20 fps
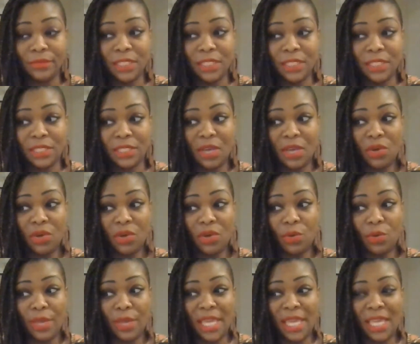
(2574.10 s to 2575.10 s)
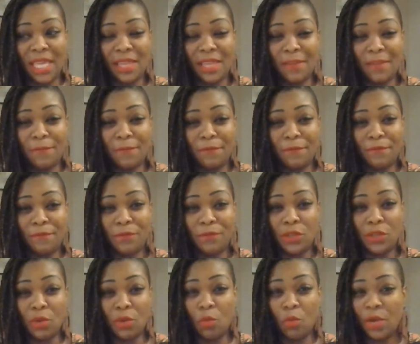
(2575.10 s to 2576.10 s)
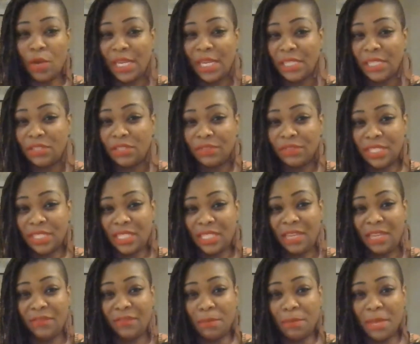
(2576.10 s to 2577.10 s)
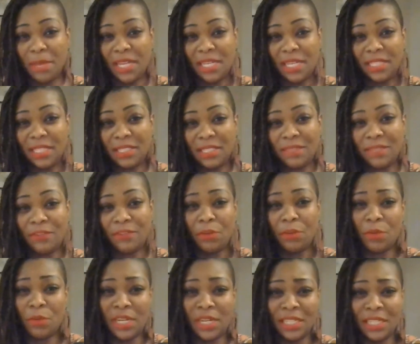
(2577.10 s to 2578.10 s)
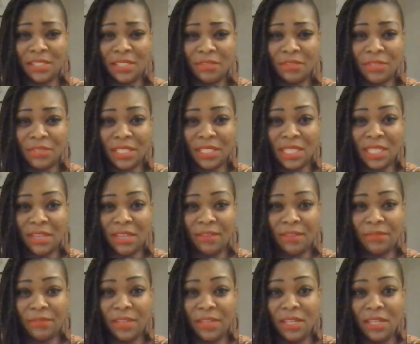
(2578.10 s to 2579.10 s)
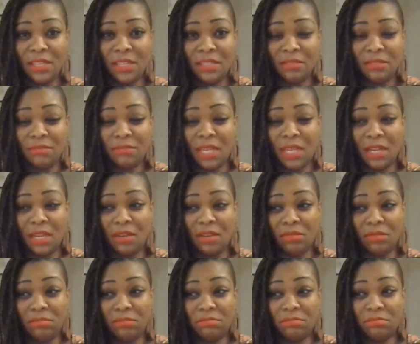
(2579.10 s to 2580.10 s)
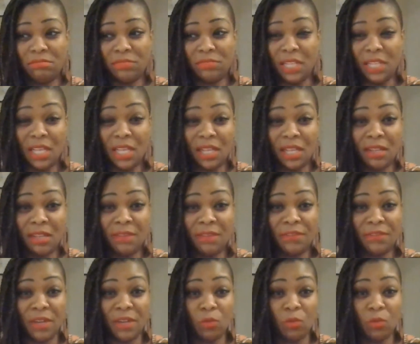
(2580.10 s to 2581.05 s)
So if you're wanting to receive abundance, if you're wanting to receive, love and